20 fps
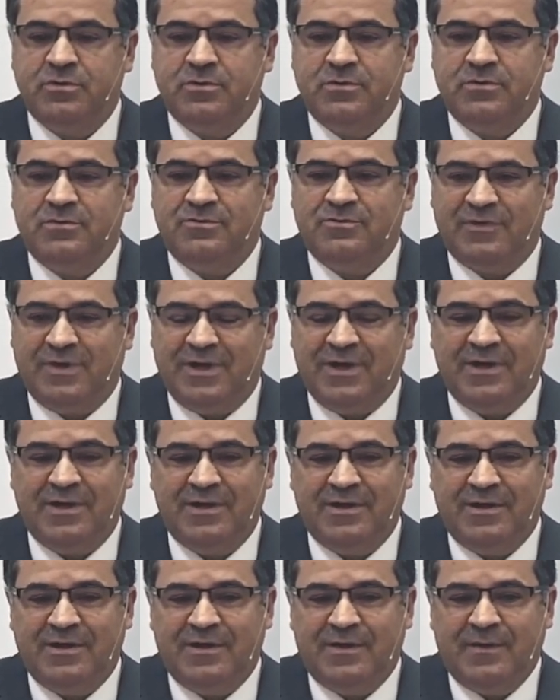heavy
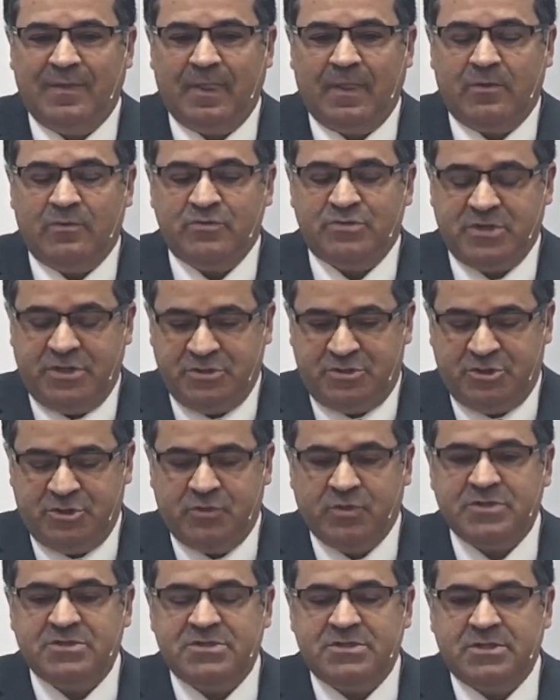in the sense that,
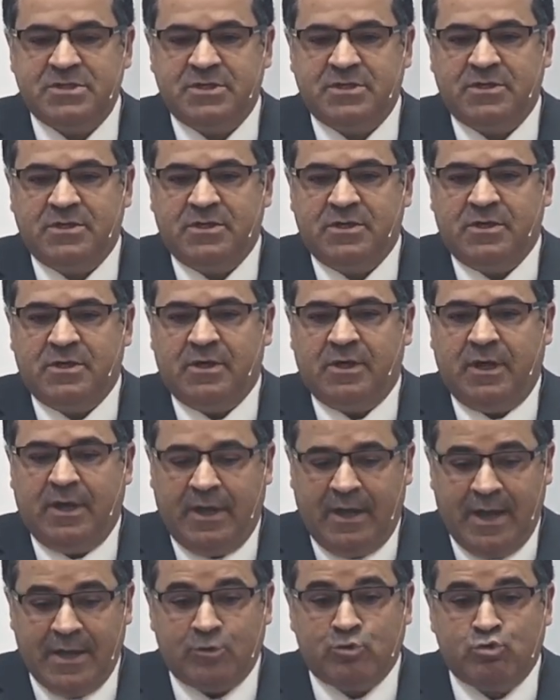in the
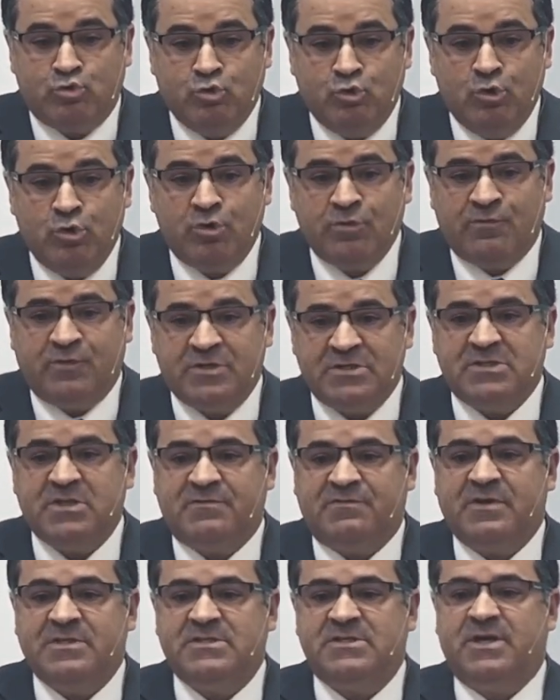sense,
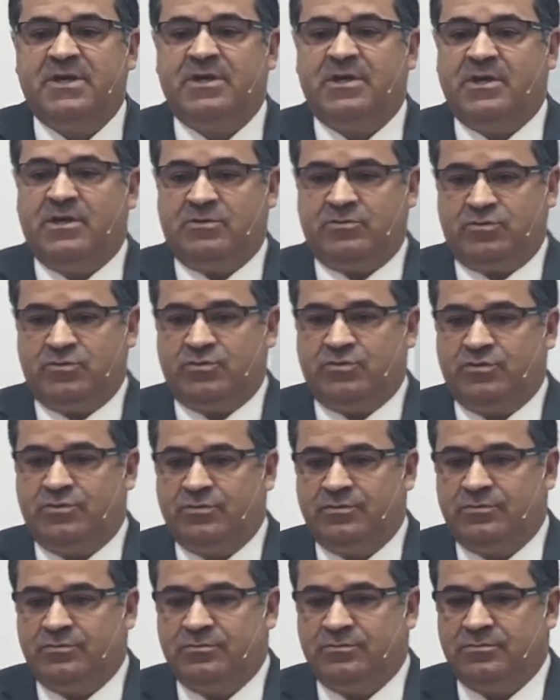it's hard
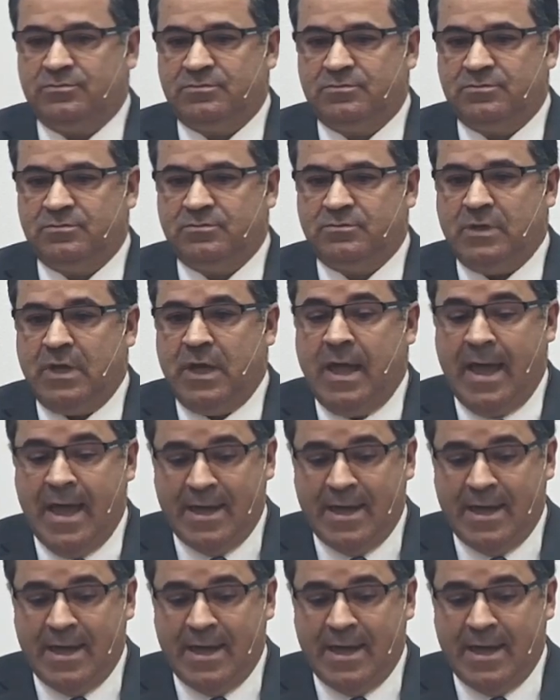for you to do this.